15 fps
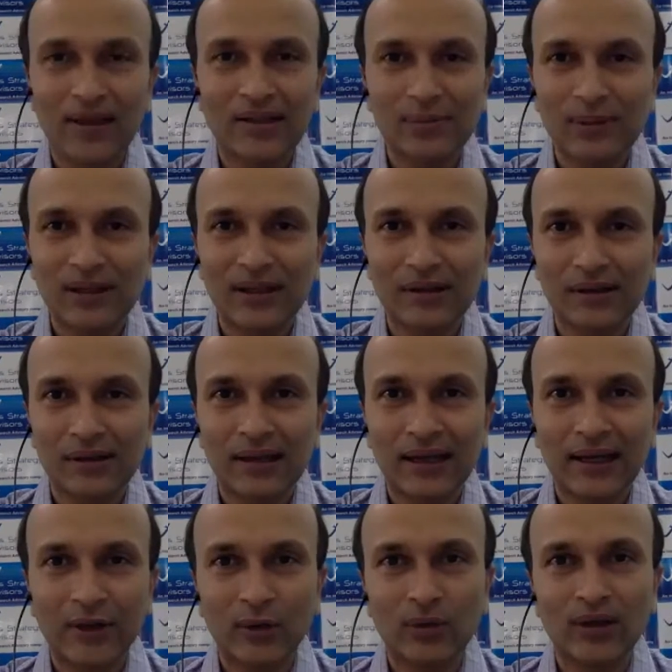experience
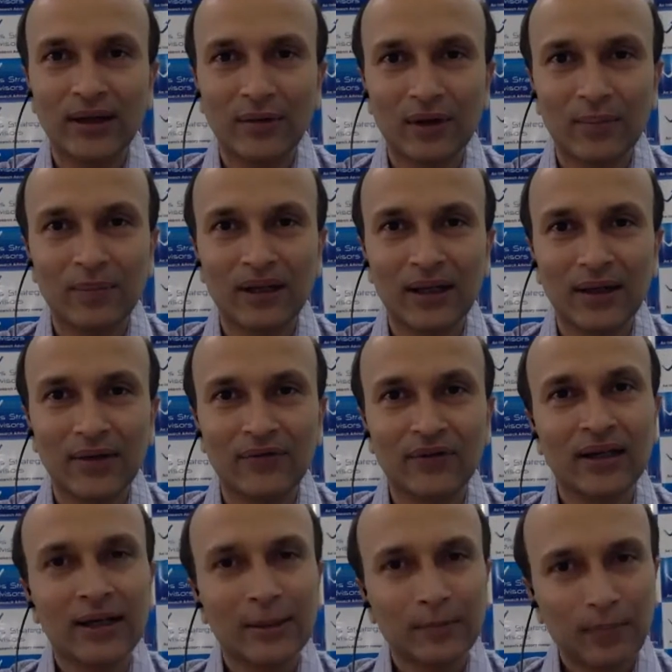that you never believed
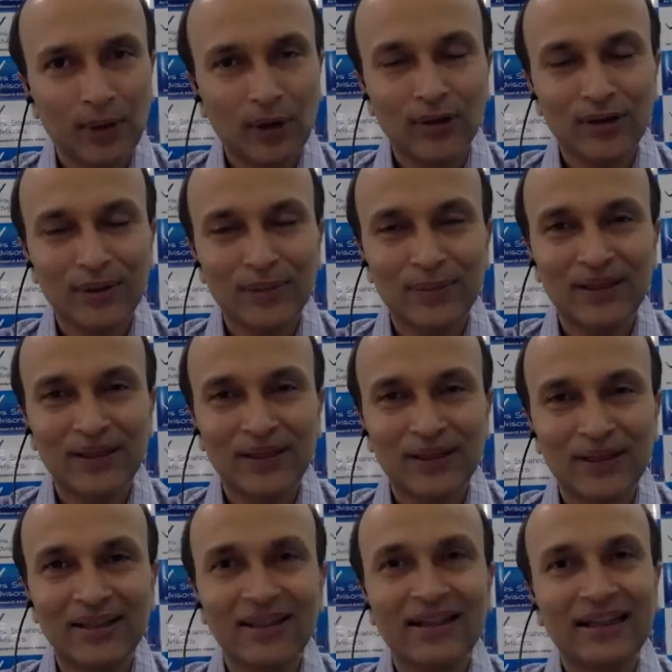possible
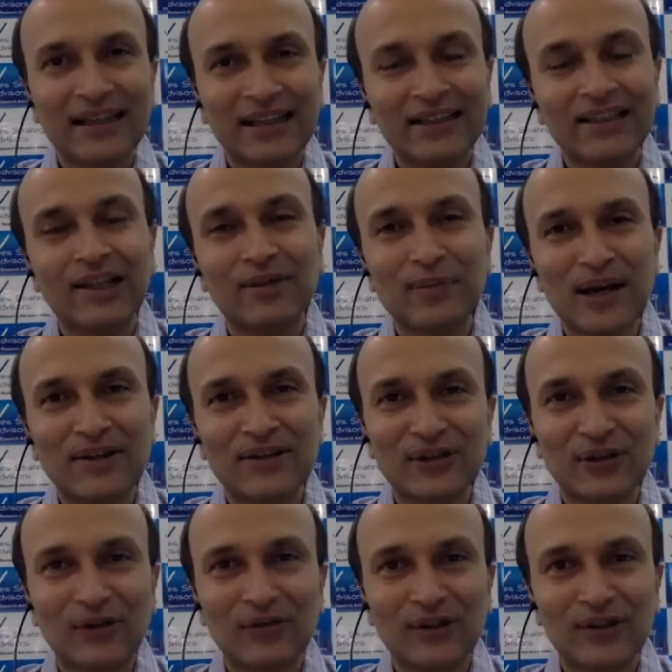in this
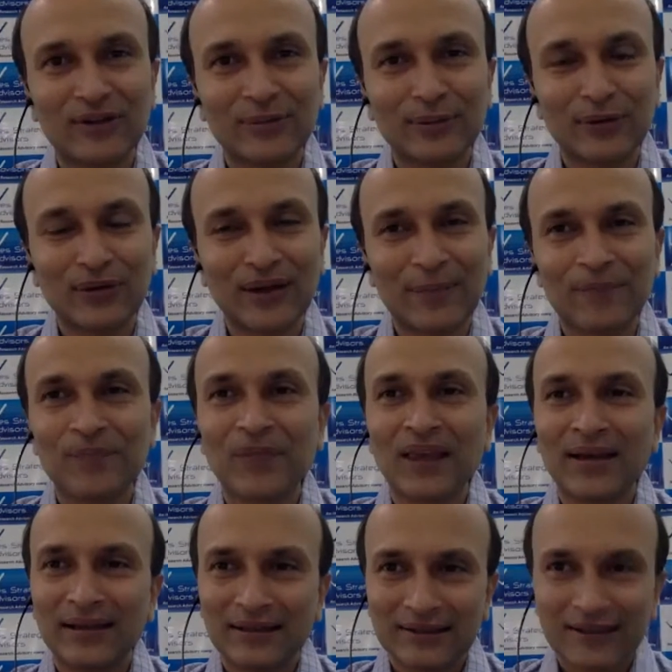Master of Waves program.
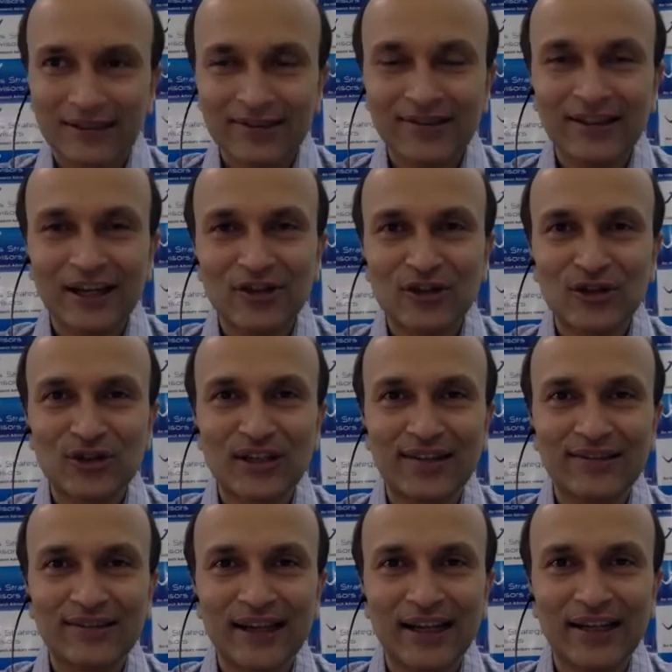This is Ashish
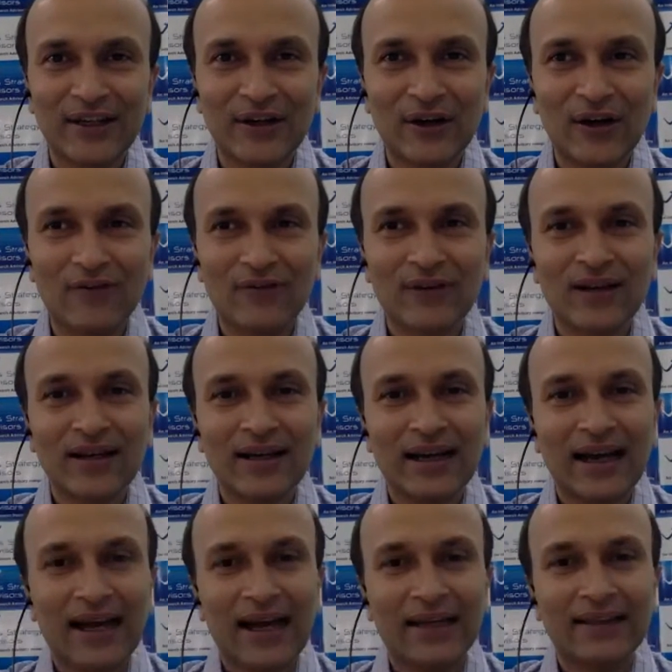Kyal signing off,
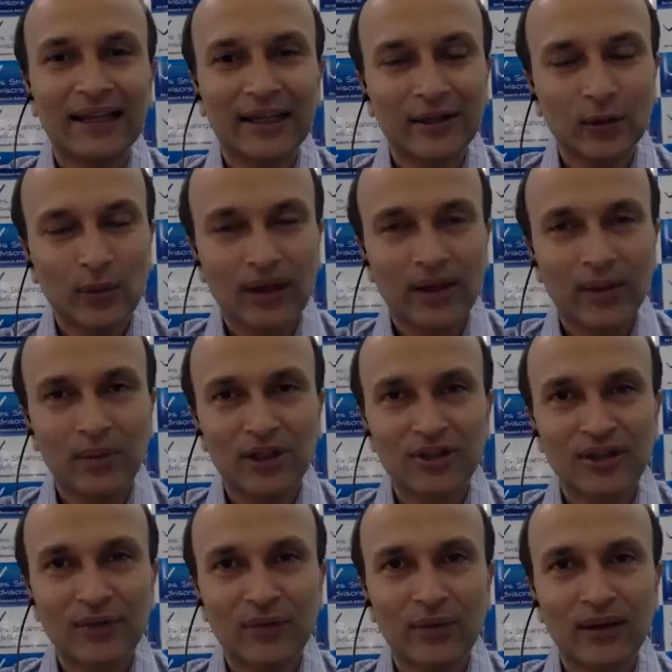and thank you very much
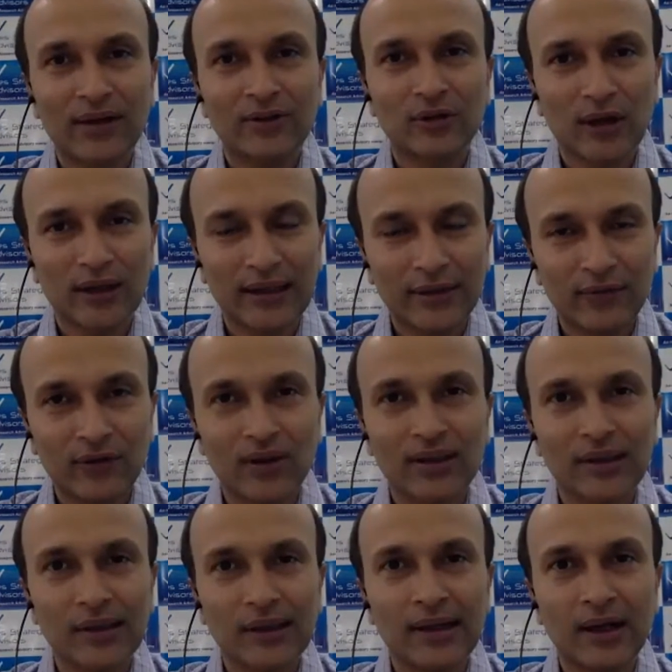everyone joining for
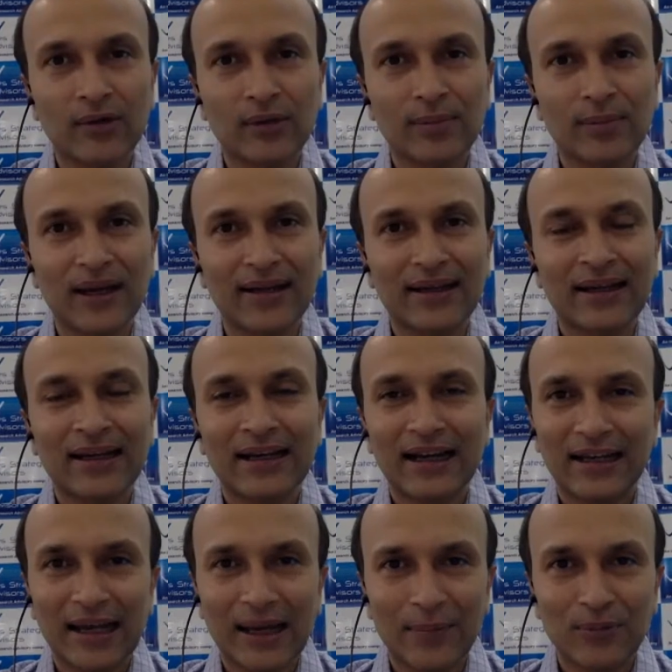this announcement.
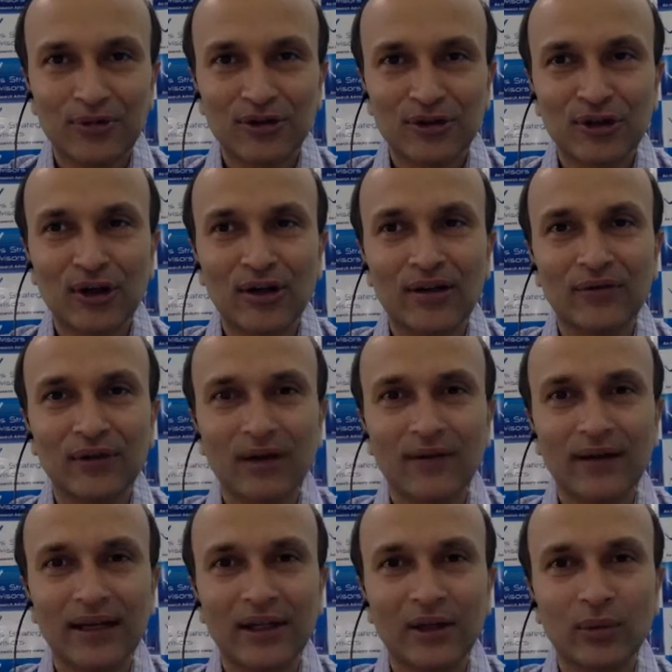And I'm sure if you
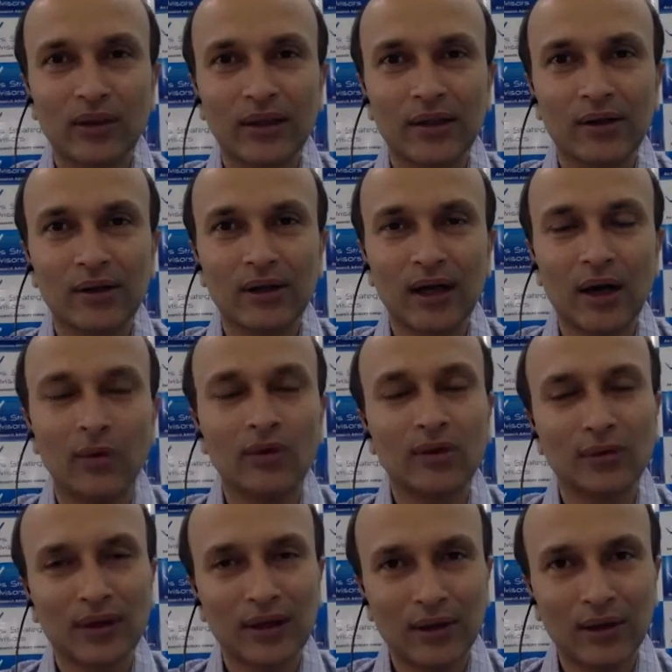have any queries or doubts,
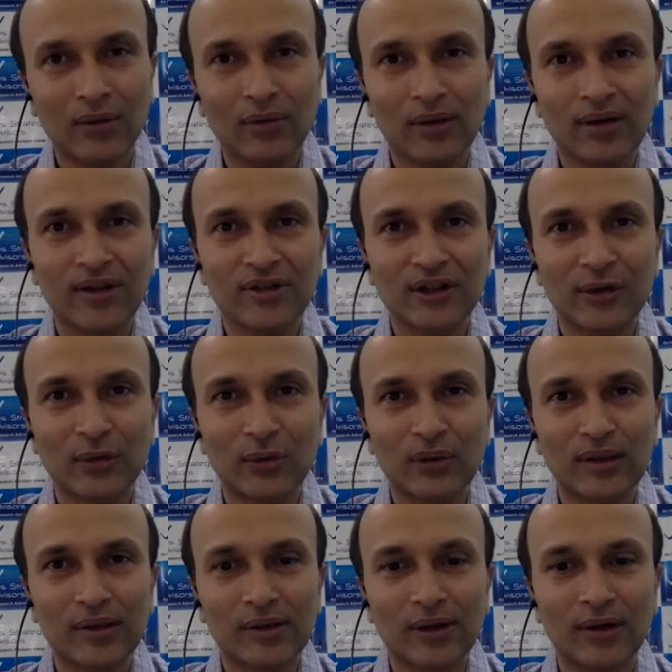you can always reach out to
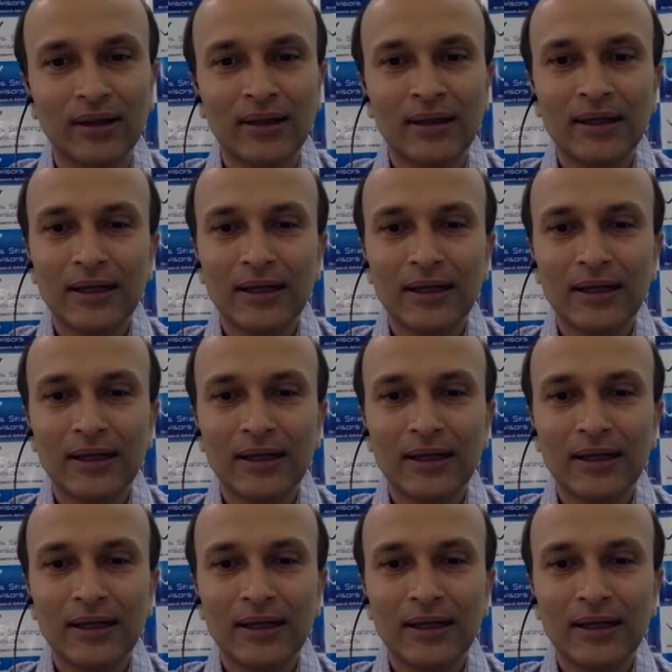us on